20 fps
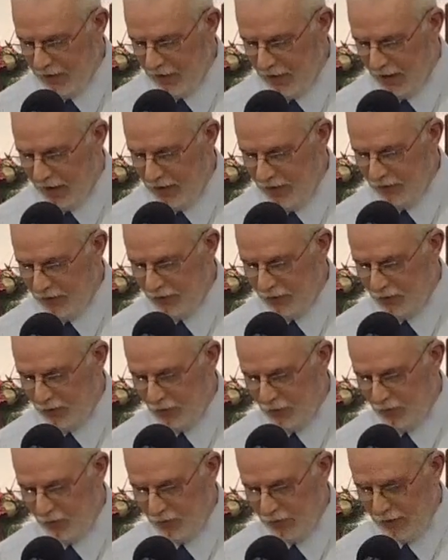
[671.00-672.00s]
I don't
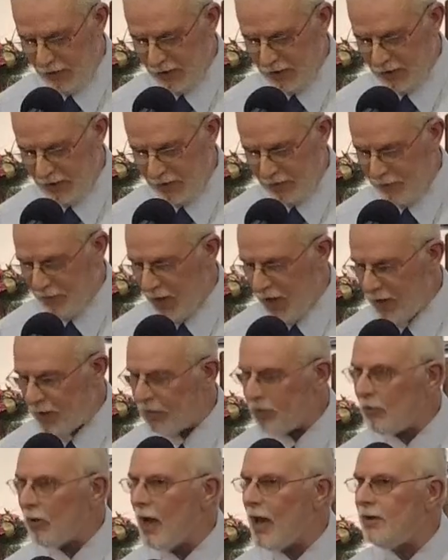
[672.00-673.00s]
know if I'd
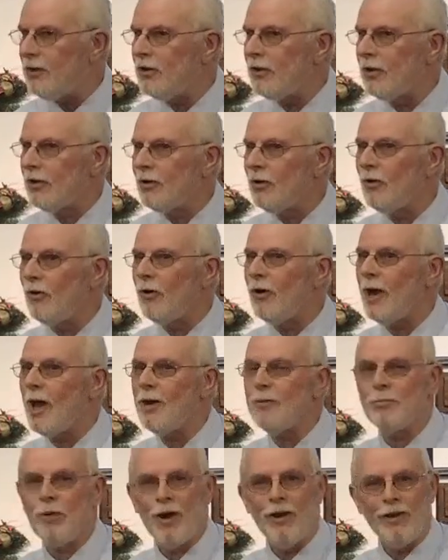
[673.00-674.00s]
have cried to the Lord,
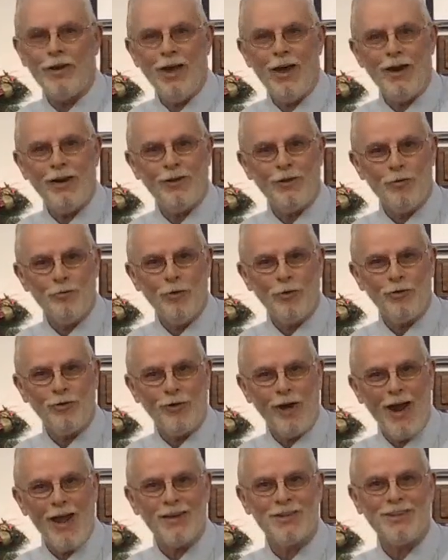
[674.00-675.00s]
I'd probably got a little more
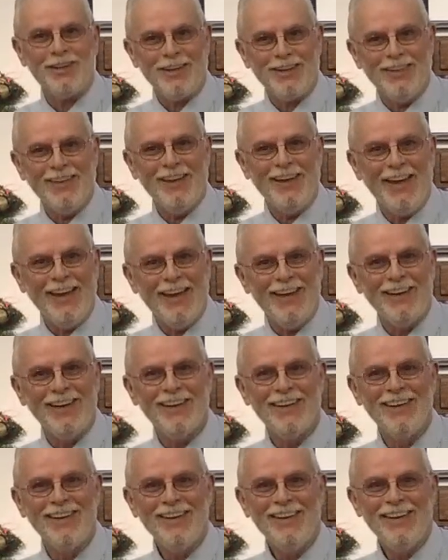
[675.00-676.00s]
drastic than
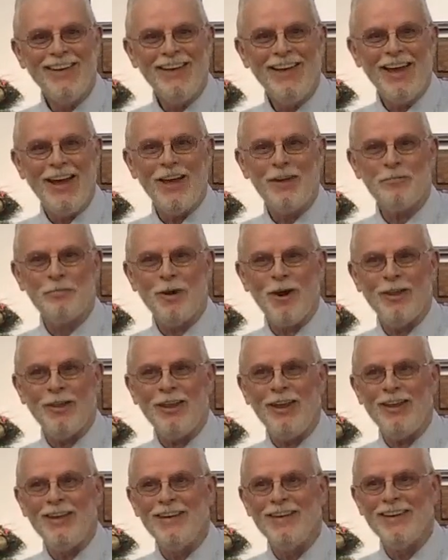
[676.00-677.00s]
that. I'd
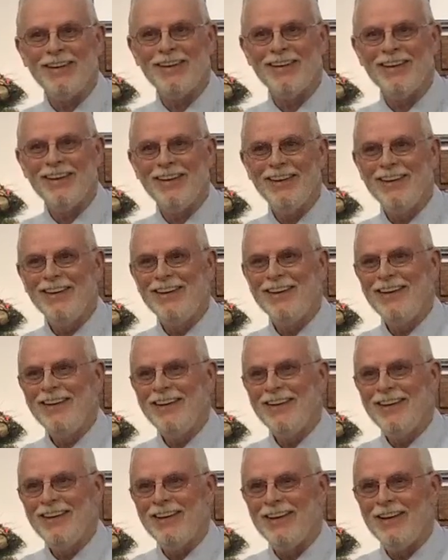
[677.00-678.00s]
probably
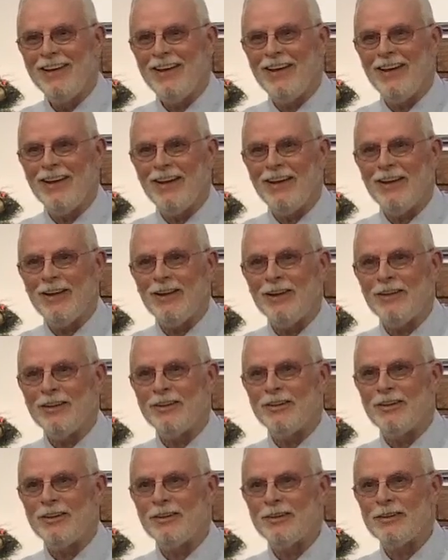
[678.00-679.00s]
uh,
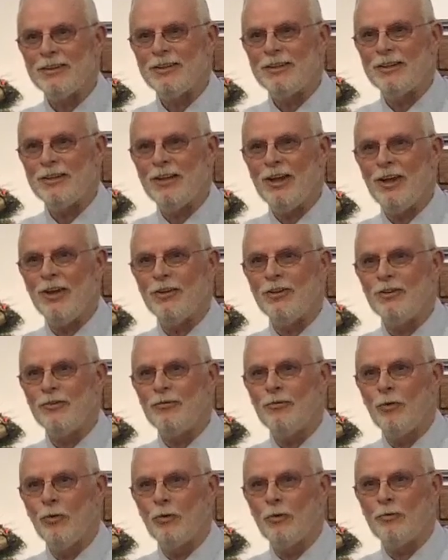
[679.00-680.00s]
got
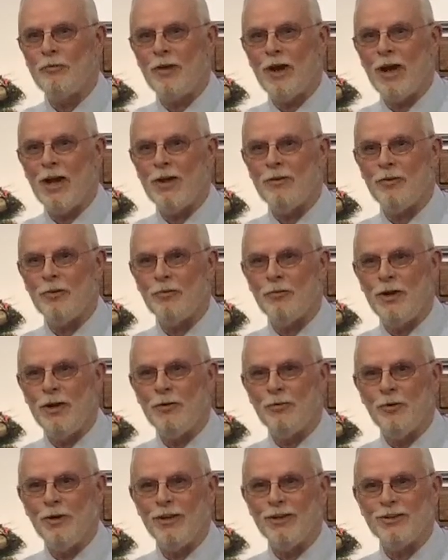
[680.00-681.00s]
four or five and we'd
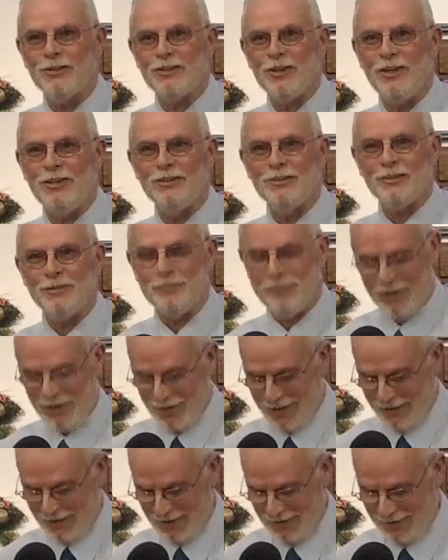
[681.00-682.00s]
have went and seen
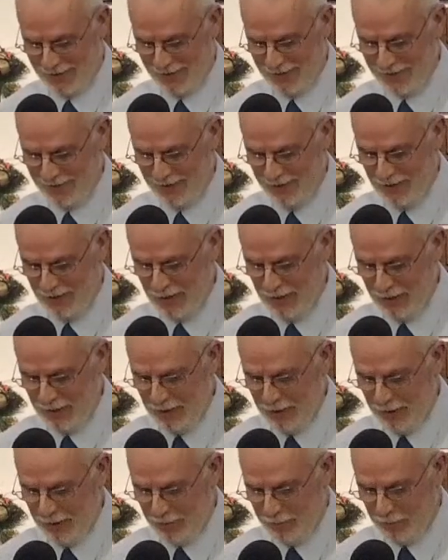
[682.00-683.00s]
somebody.
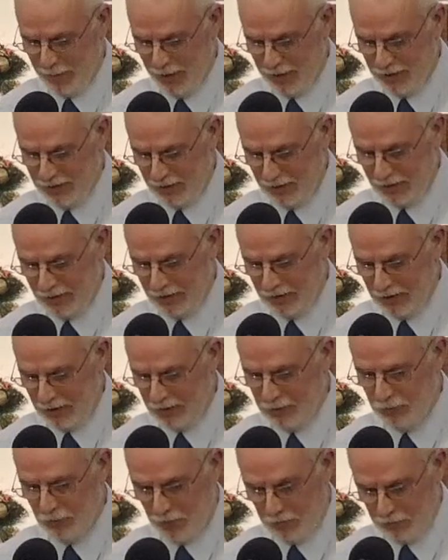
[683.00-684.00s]
But uh,
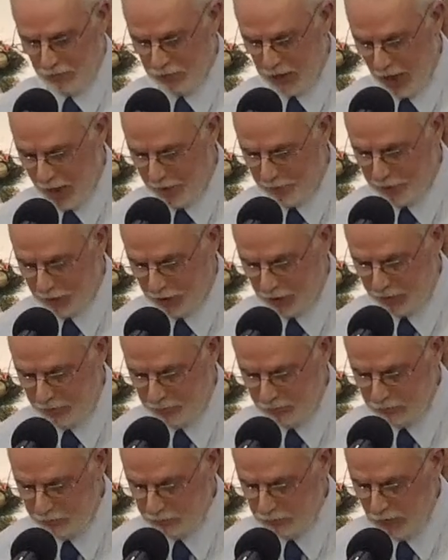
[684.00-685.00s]
that's what was
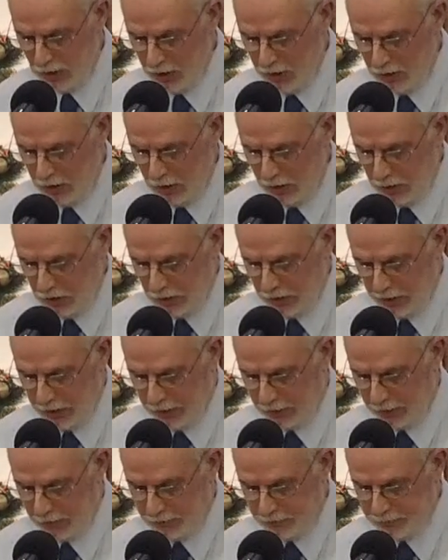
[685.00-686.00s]
happening.
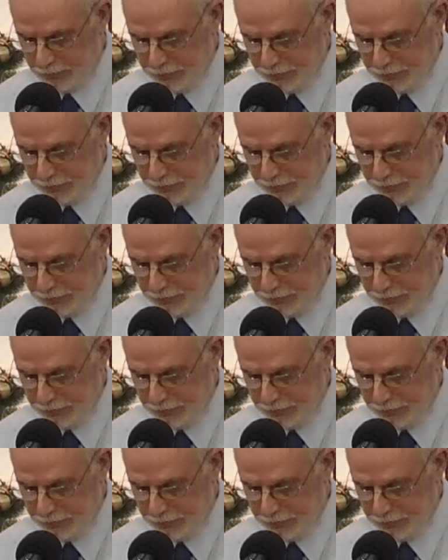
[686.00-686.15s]
Uh,